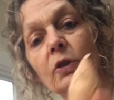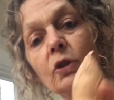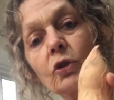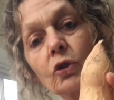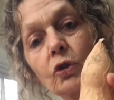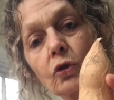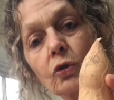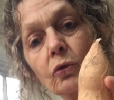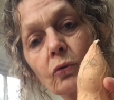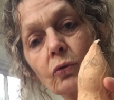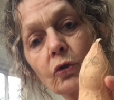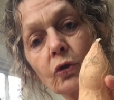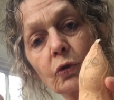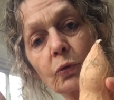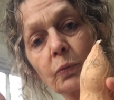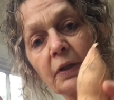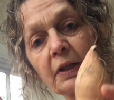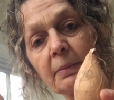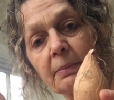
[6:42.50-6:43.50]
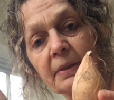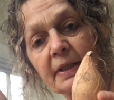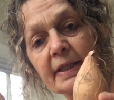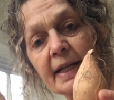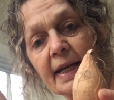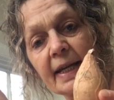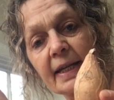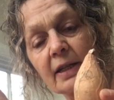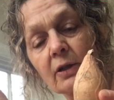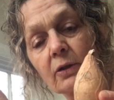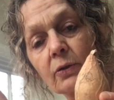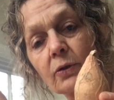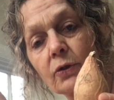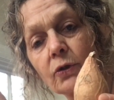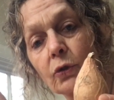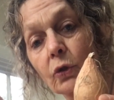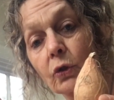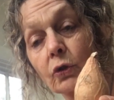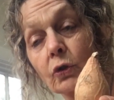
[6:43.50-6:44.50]
2 sweet
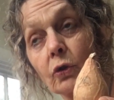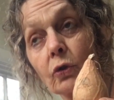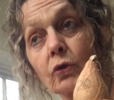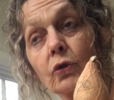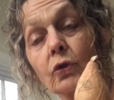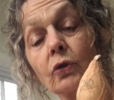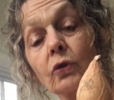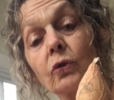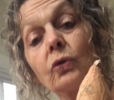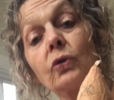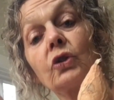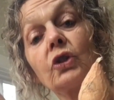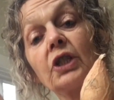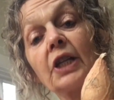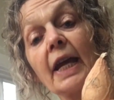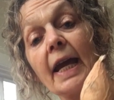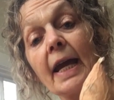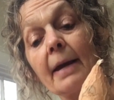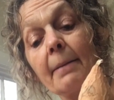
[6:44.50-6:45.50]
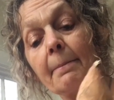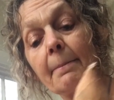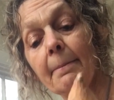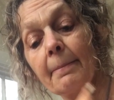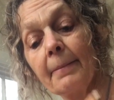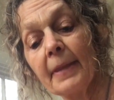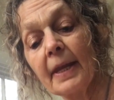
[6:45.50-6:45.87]
potatoes. You can also use yam.